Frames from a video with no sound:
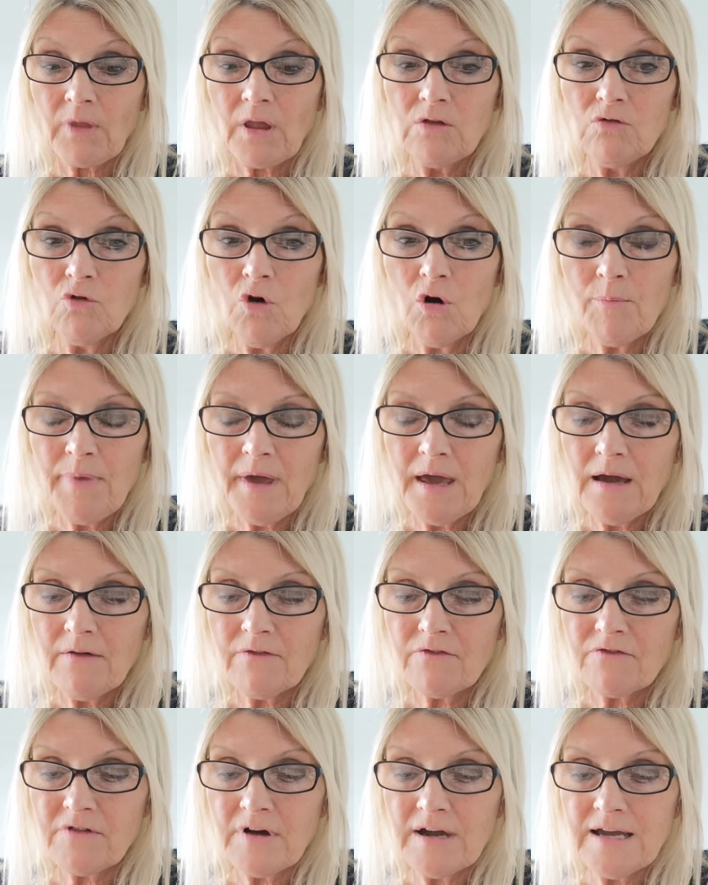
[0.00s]
not being
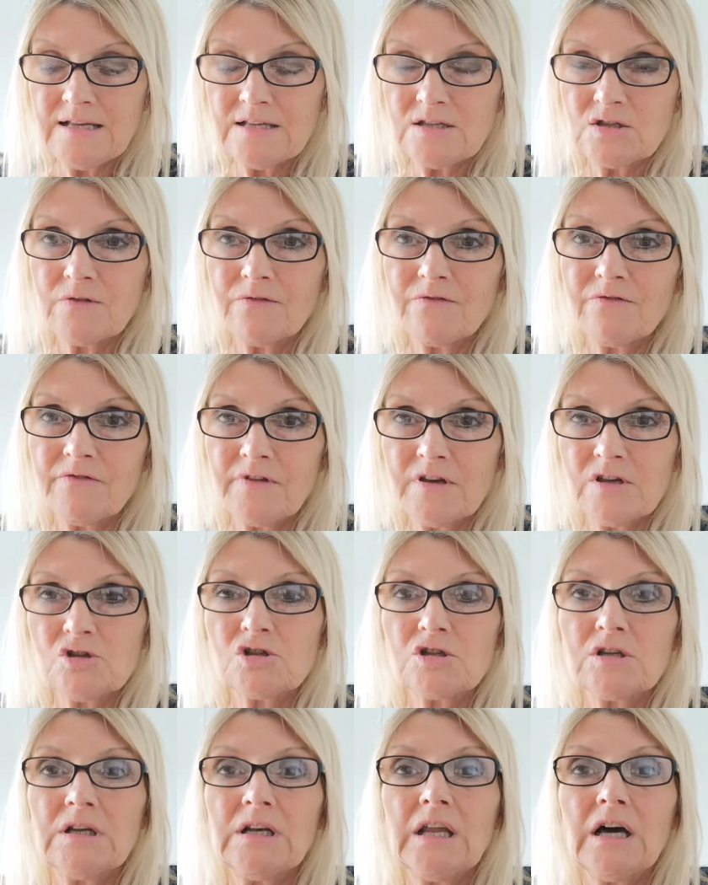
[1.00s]
afraid to
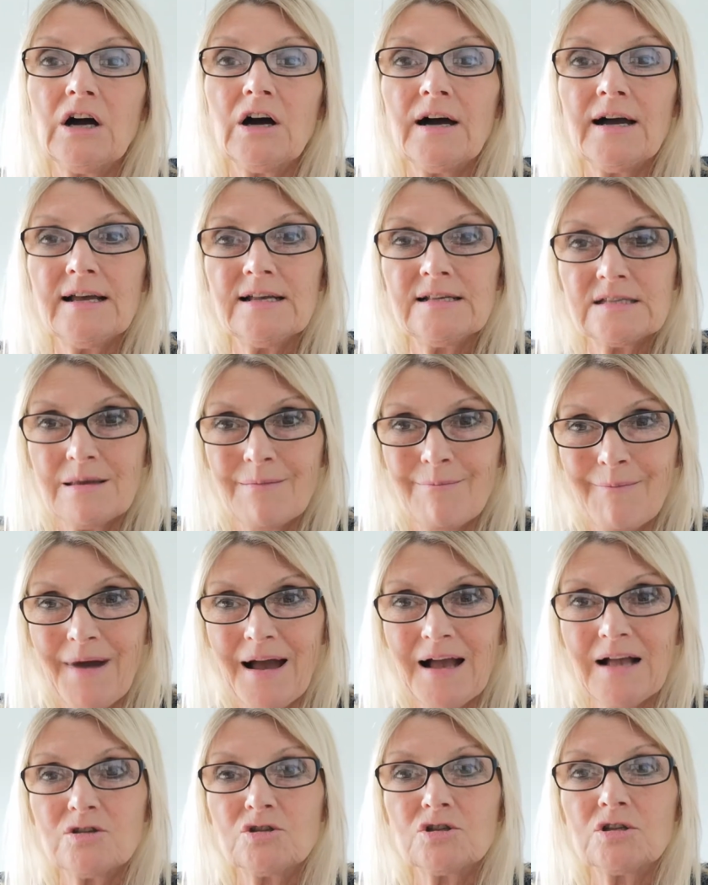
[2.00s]
visualize,
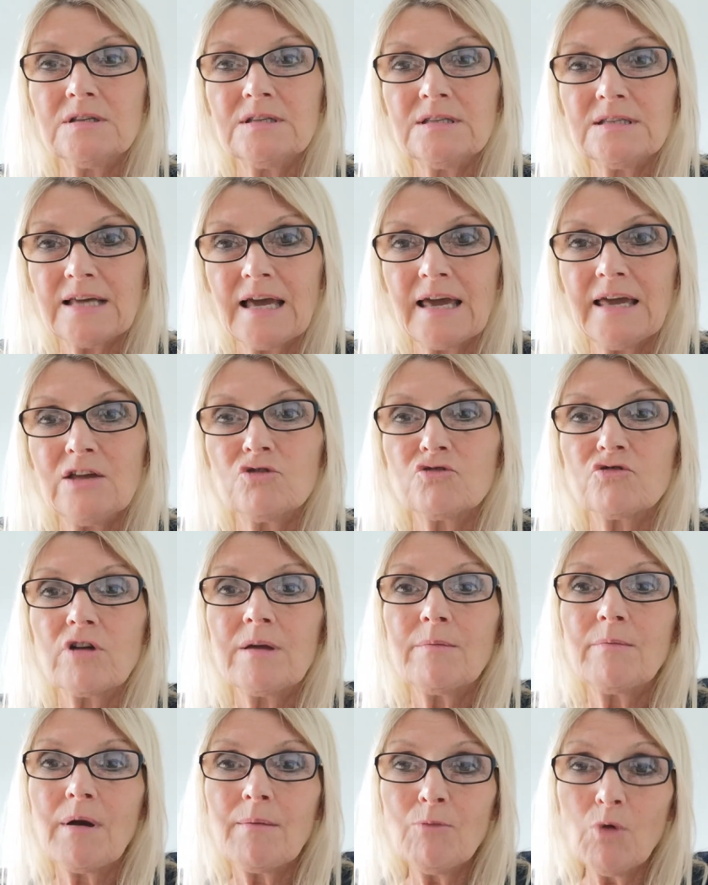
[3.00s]
imagine,
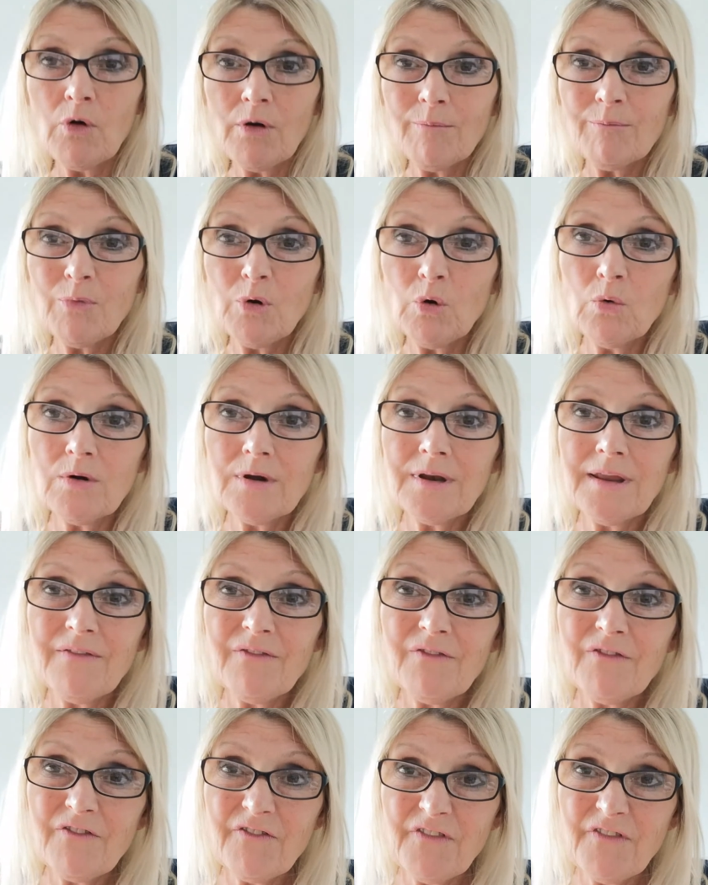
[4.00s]
daydream, and more importantly,